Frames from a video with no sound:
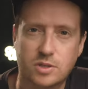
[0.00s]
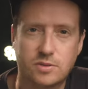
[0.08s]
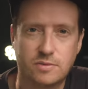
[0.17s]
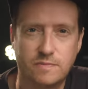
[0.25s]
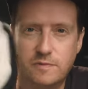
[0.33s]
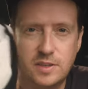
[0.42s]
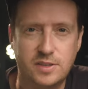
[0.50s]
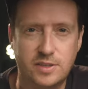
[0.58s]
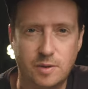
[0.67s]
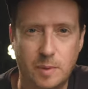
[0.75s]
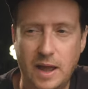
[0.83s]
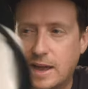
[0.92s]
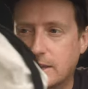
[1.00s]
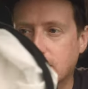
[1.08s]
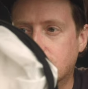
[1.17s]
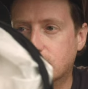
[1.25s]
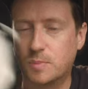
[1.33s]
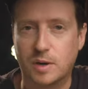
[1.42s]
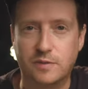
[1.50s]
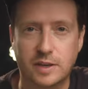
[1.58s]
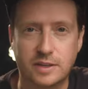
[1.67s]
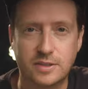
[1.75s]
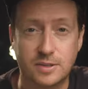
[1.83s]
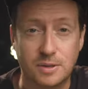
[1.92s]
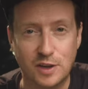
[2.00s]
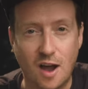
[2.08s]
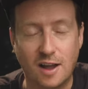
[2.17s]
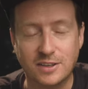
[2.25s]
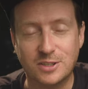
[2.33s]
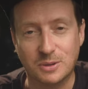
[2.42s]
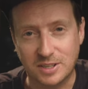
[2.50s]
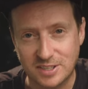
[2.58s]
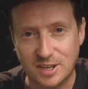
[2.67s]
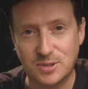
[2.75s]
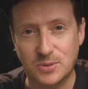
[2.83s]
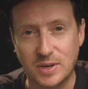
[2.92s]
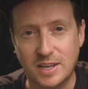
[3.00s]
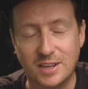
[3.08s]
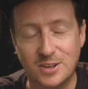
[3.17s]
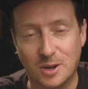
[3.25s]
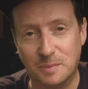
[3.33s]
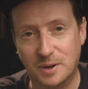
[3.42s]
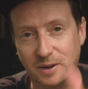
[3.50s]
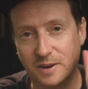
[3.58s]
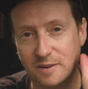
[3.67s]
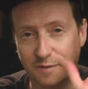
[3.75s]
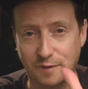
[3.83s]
just fits in your bag. It's perfect. Moving on to accessory number